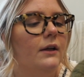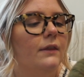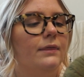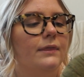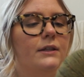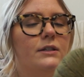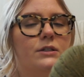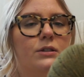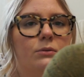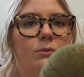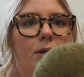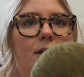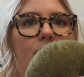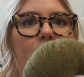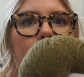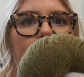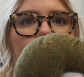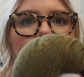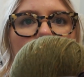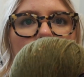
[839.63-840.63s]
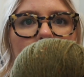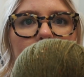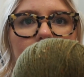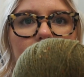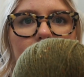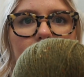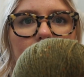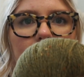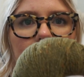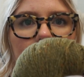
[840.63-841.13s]
The tweed flecks
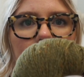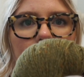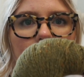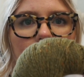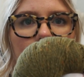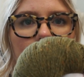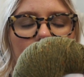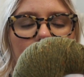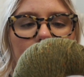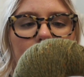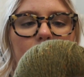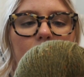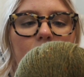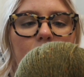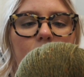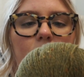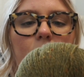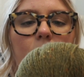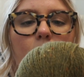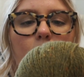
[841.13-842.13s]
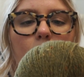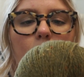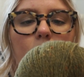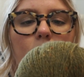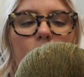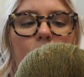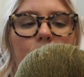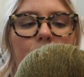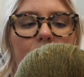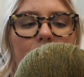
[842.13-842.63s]
in it are like
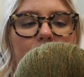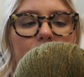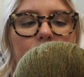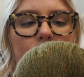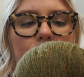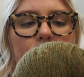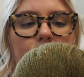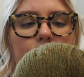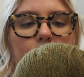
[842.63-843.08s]
orange,